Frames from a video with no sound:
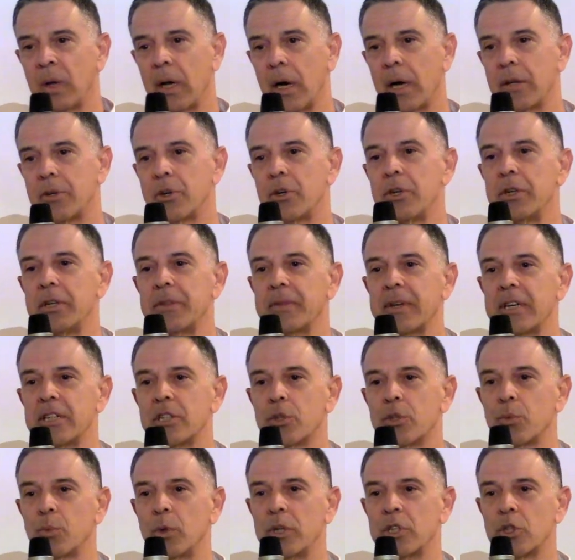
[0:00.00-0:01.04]
Underneath that
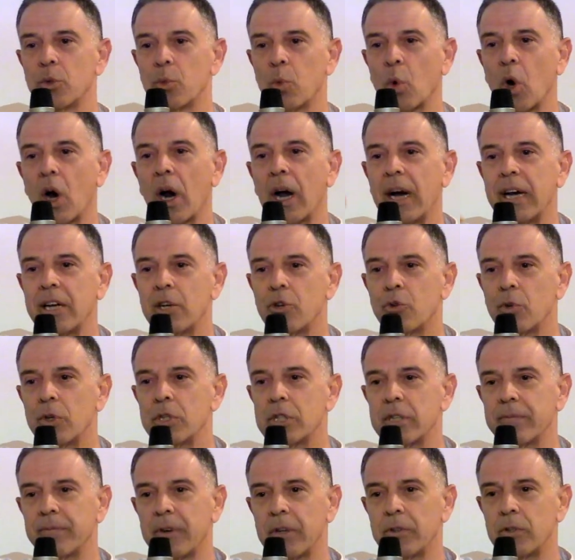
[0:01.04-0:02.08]
switch were hundreds
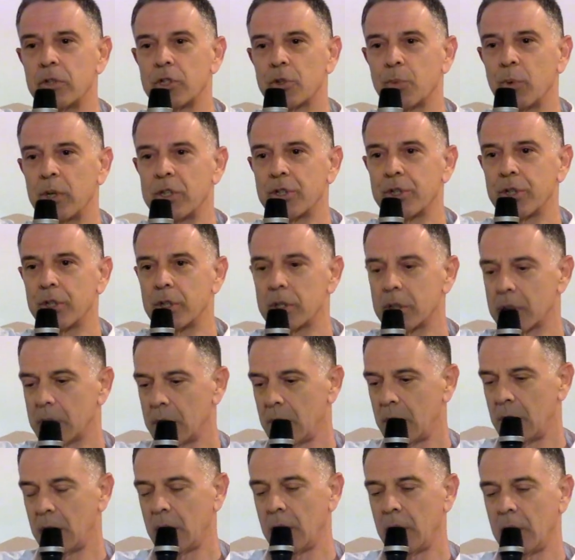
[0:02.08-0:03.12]
of other switches.
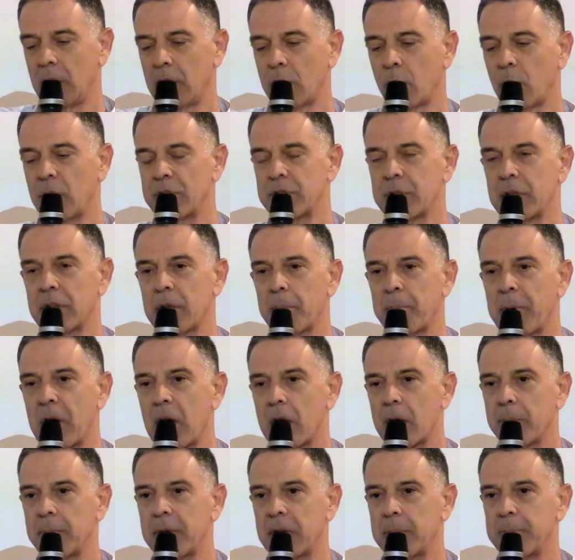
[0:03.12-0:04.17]
The ones on the
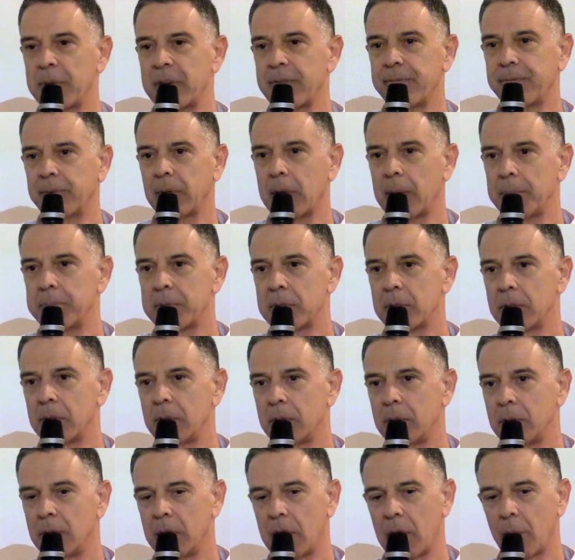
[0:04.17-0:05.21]
bottom had been flipped,
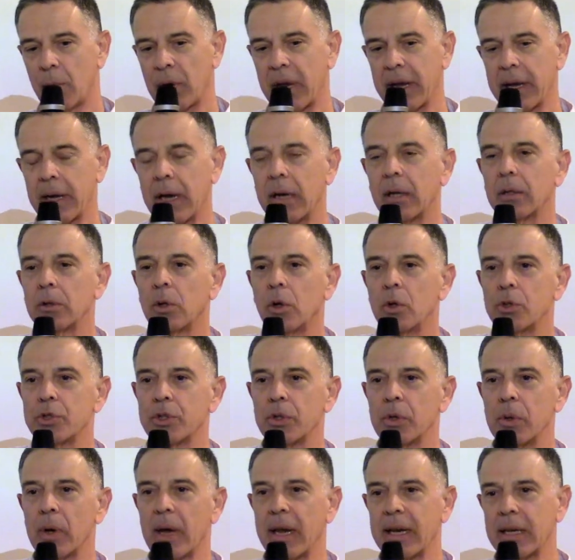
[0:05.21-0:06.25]
and when I got
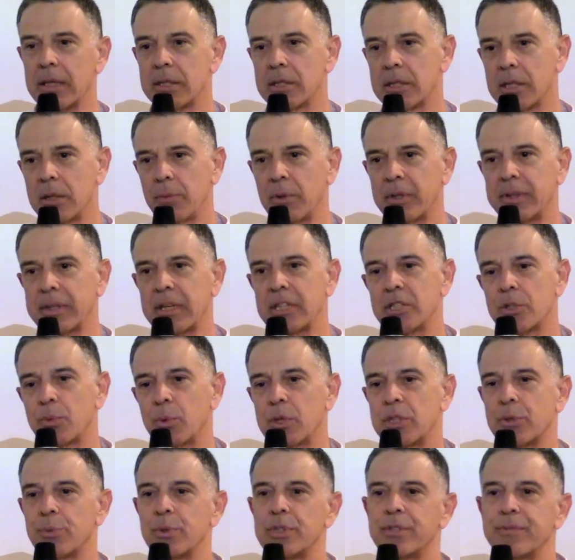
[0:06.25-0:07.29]
closer, I could see what that
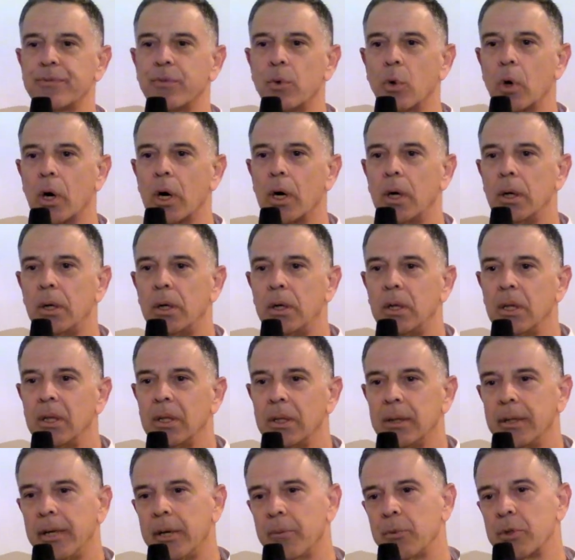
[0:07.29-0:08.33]
switch was for.
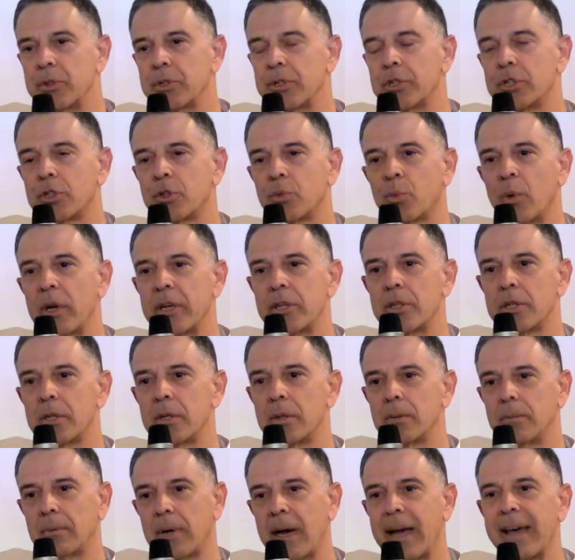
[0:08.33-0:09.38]
It was a switch.
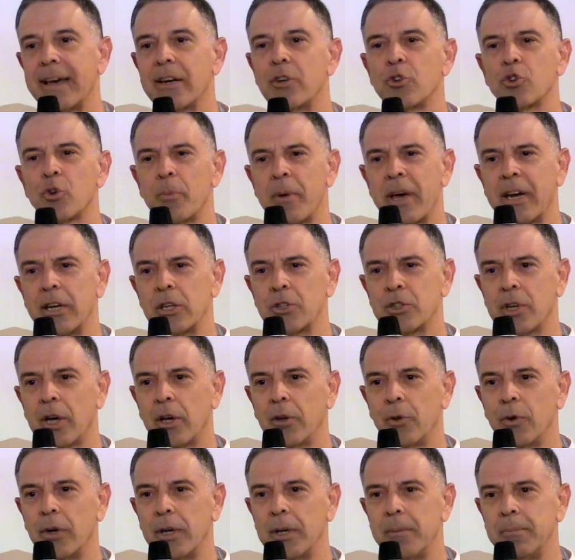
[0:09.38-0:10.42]
I had a traumatic
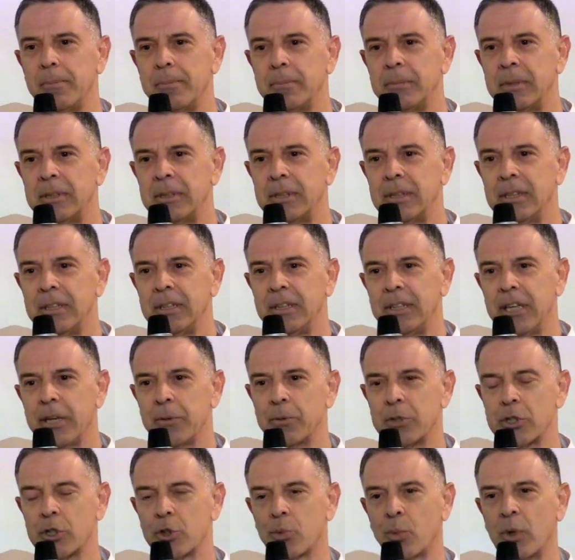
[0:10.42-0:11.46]
childhood. It
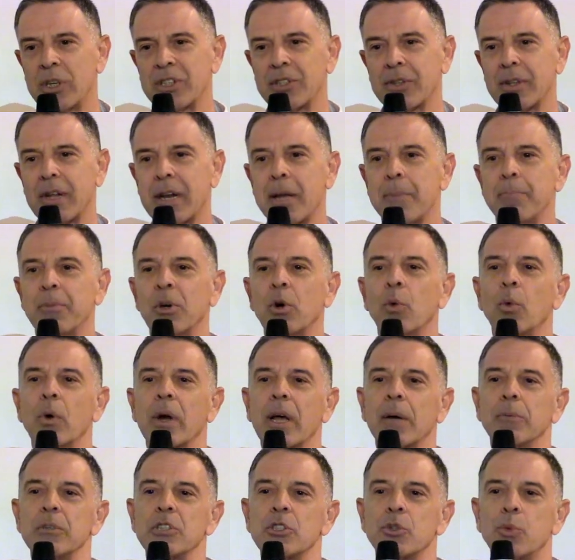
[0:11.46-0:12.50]
was a switch that I built when I
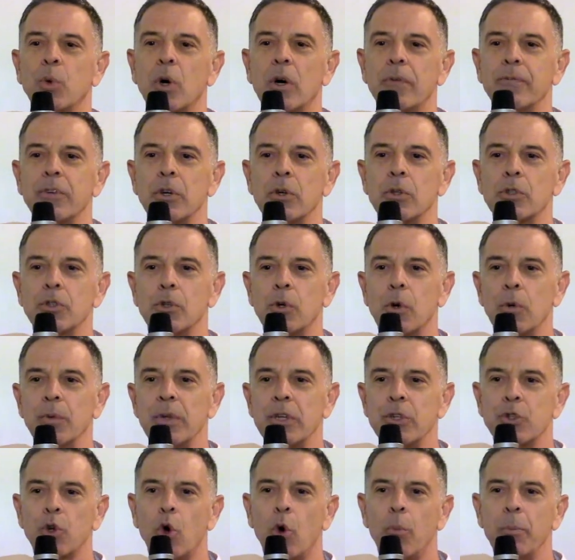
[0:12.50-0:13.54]
was 12 years old
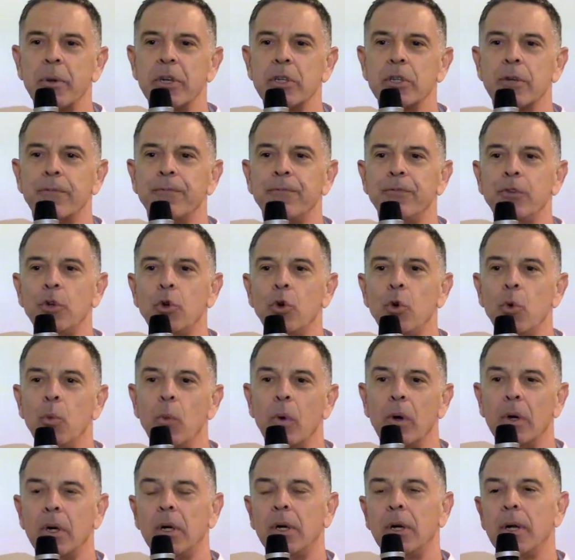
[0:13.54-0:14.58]
that told me to
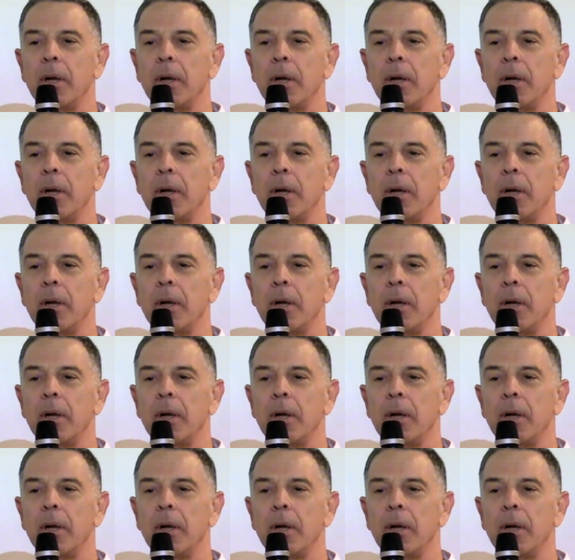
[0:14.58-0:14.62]
view